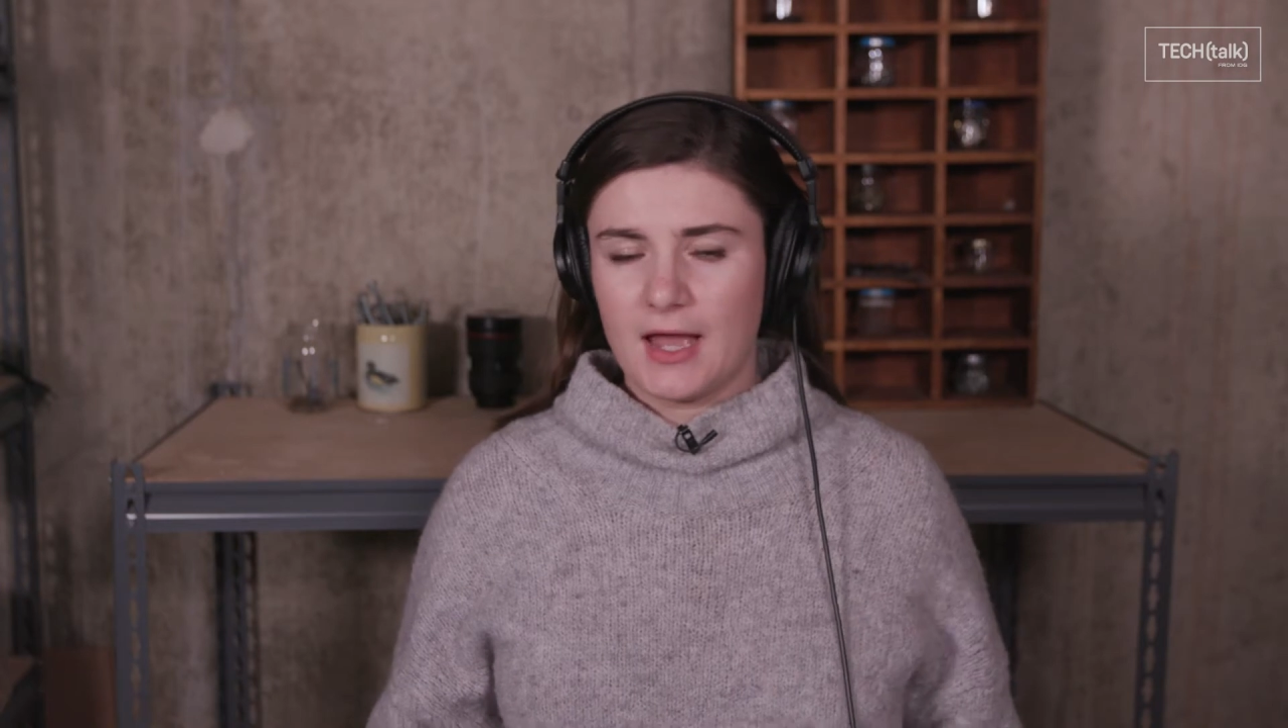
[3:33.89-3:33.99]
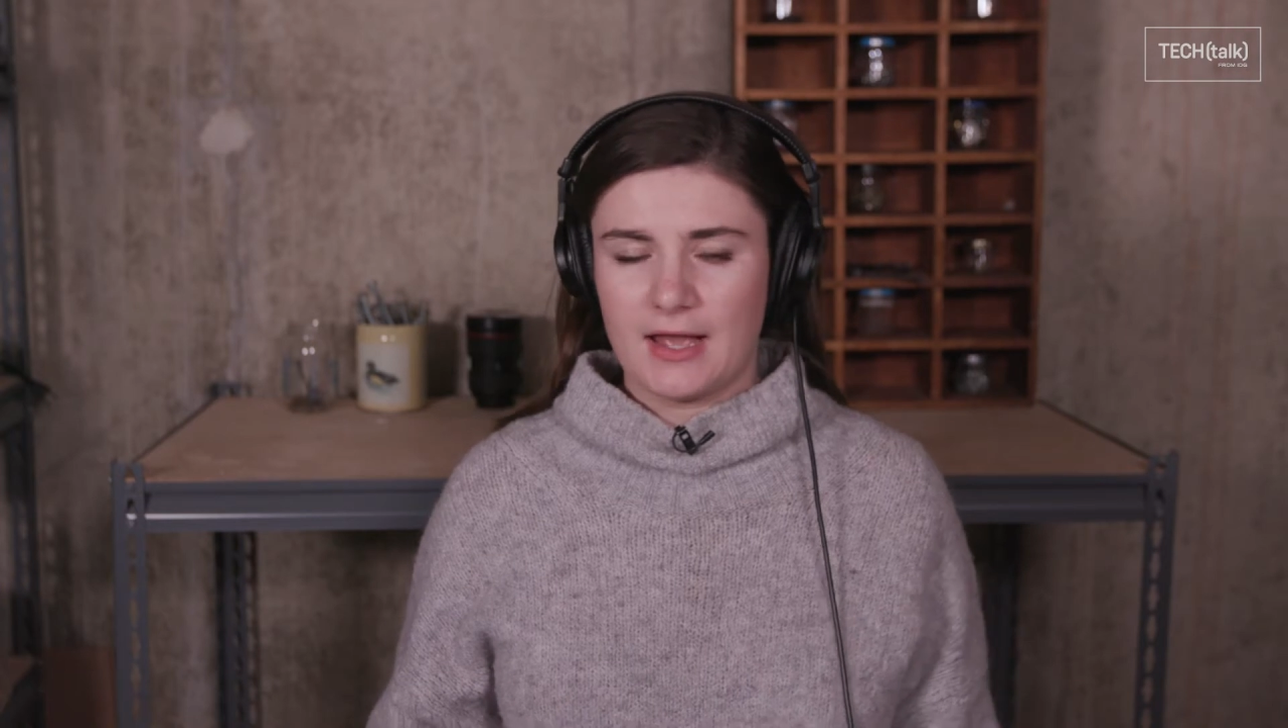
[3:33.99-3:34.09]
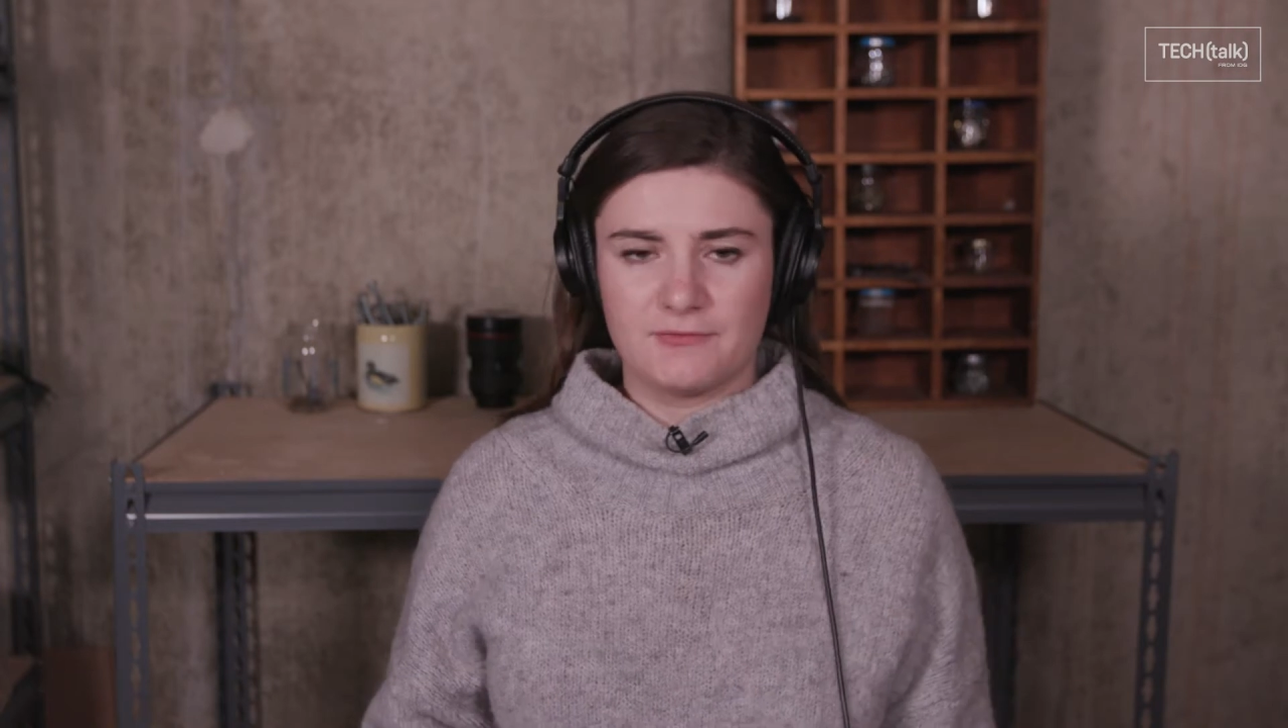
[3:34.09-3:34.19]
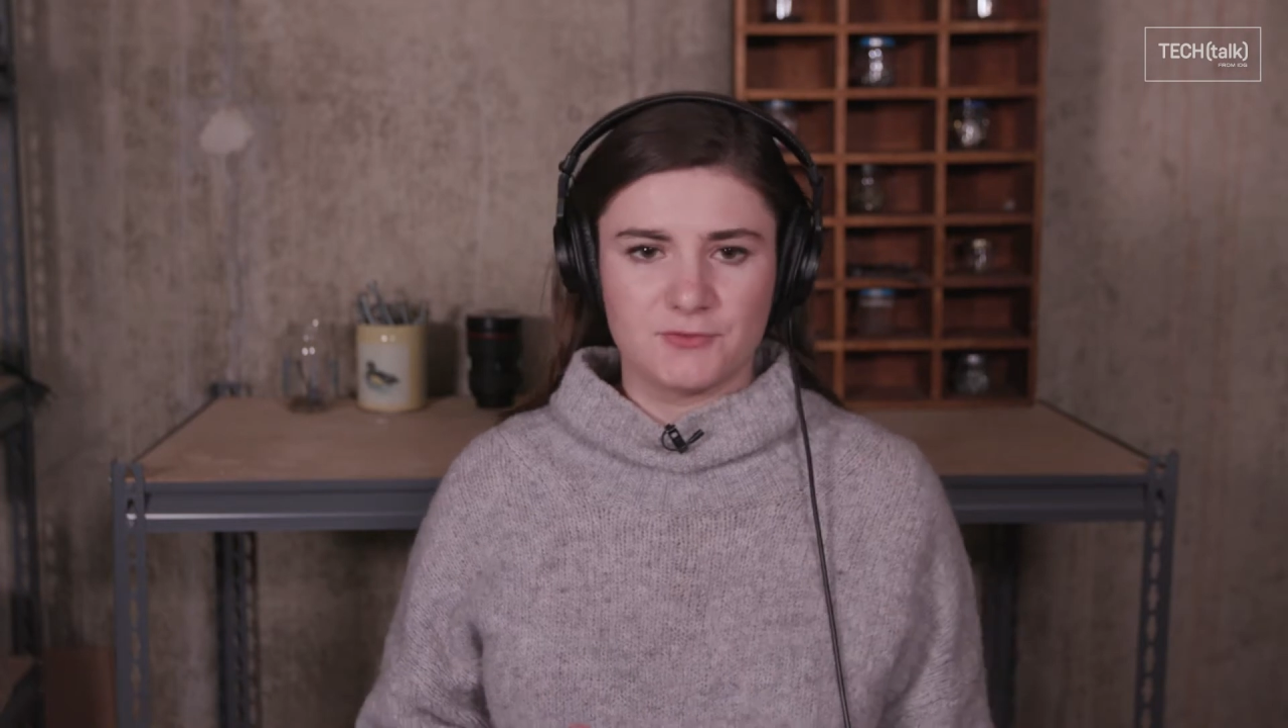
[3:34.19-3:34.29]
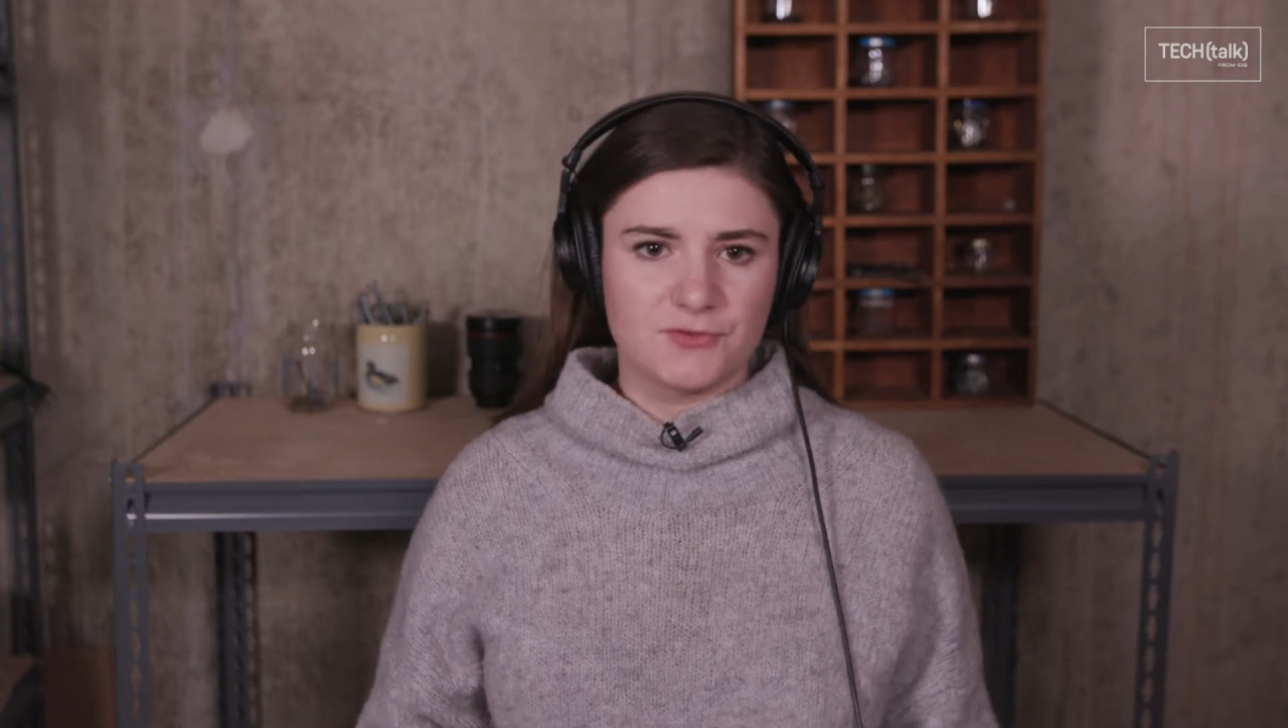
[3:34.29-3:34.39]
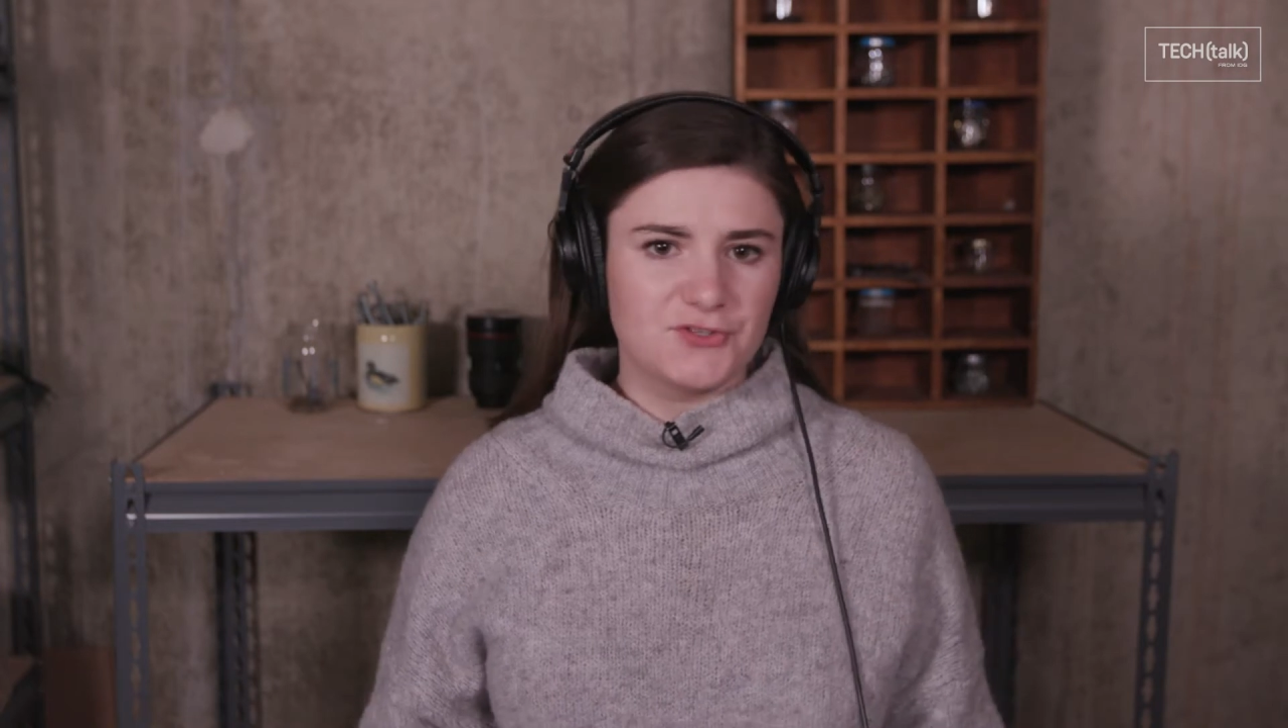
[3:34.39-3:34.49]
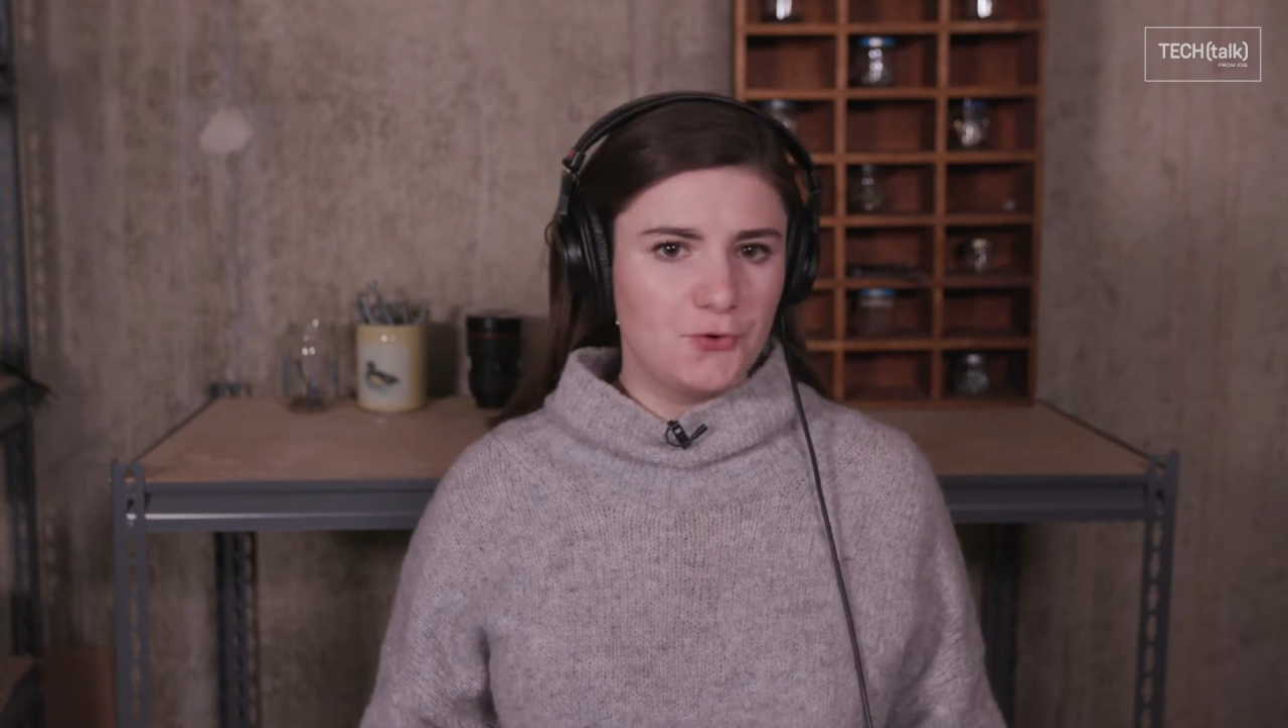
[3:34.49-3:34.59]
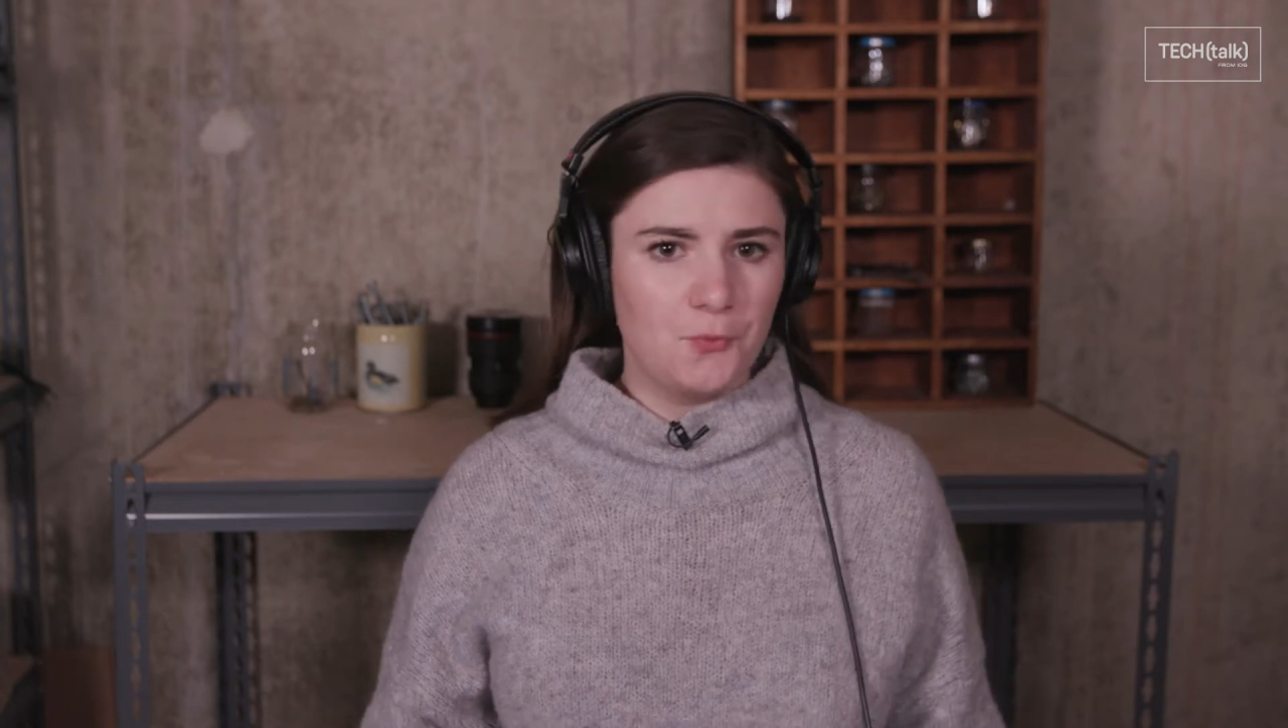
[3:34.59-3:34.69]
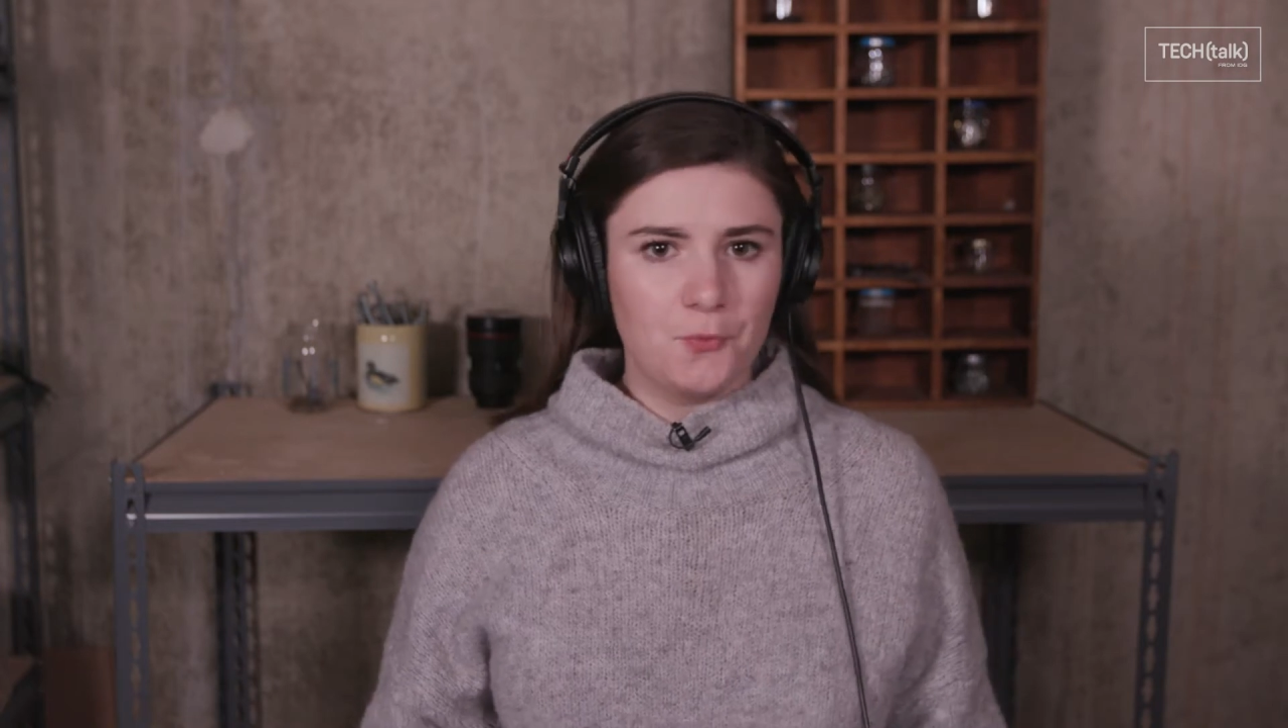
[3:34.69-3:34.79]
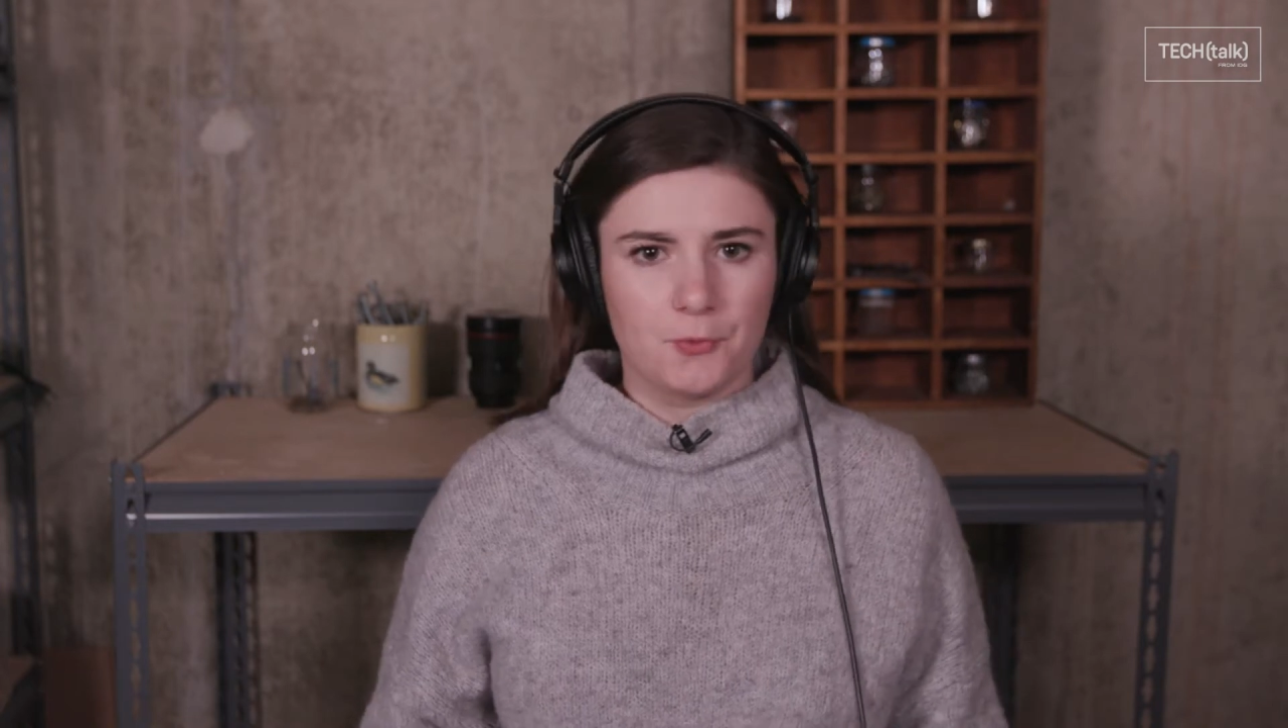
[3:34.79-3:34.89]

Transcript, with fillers: I have to assume,